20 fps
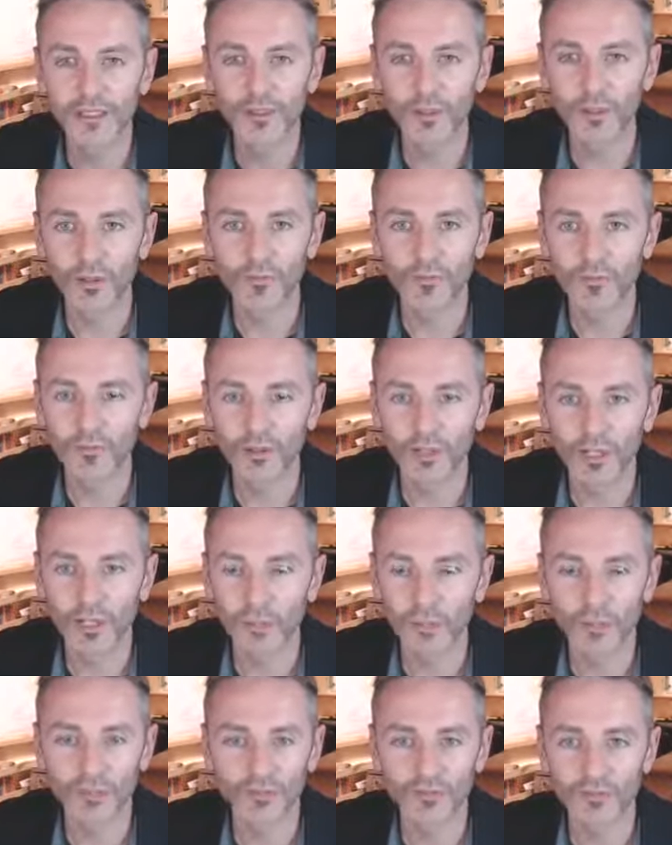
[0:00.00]

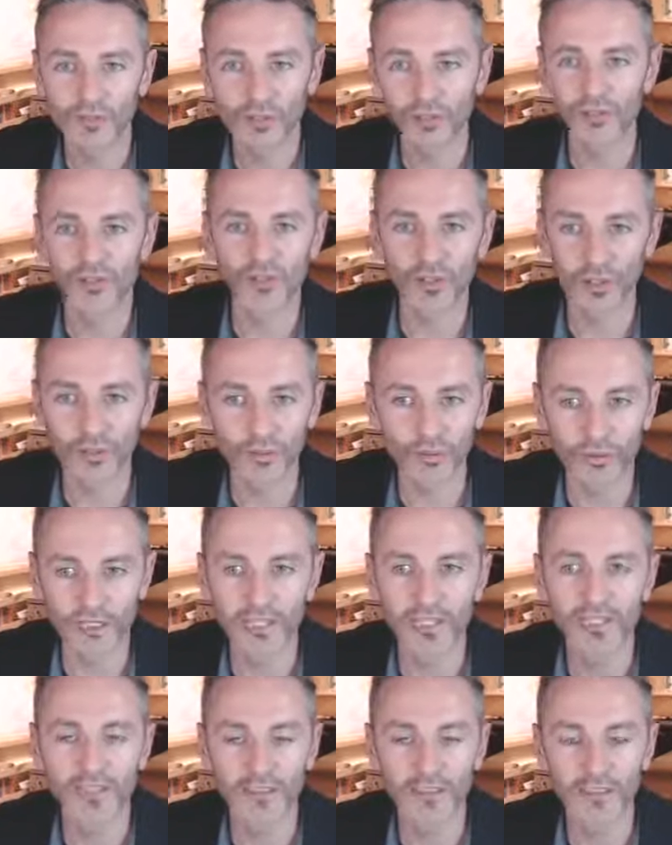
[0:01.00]
almost for your soul,
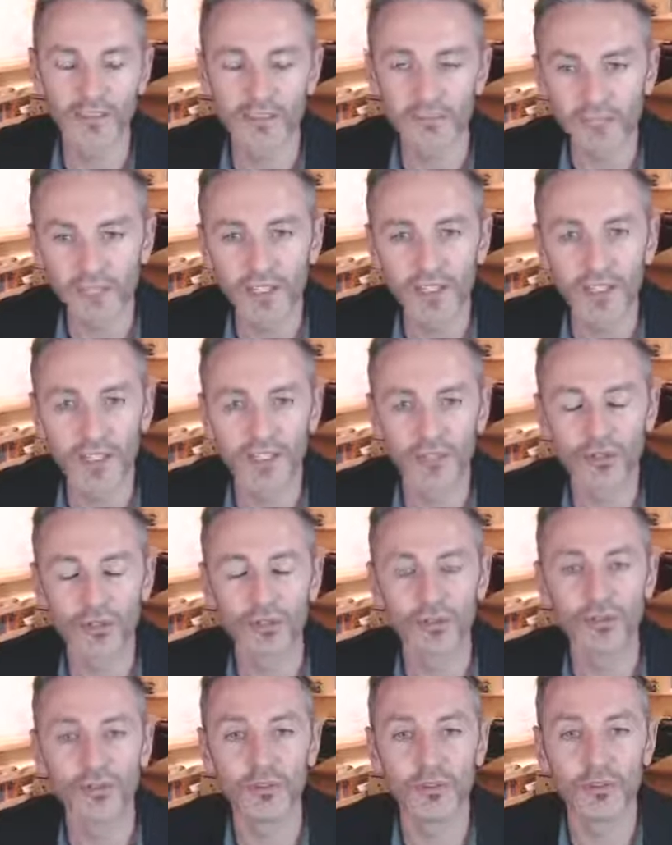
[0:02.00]
really, than to feel like
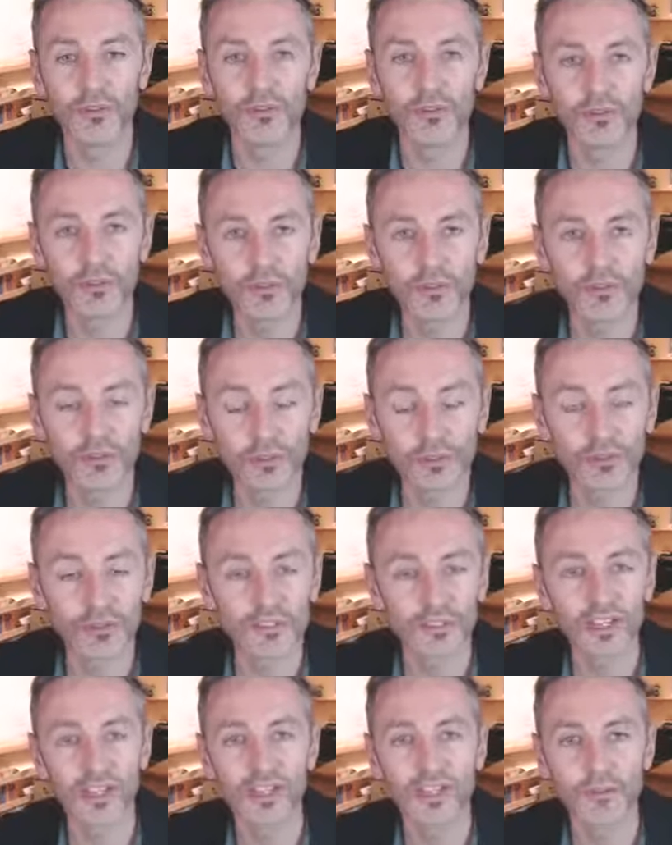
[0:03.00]
you're using your
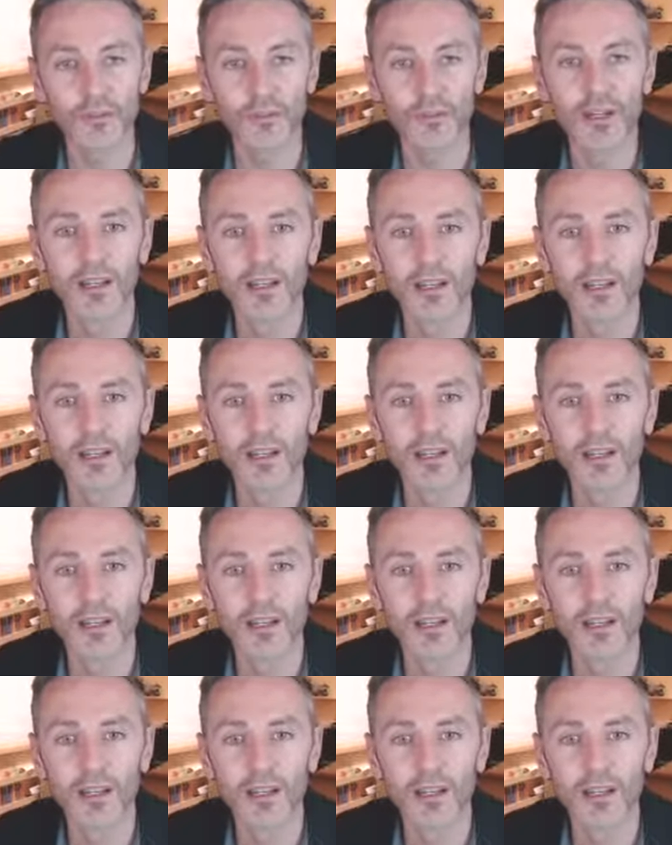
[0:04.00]
time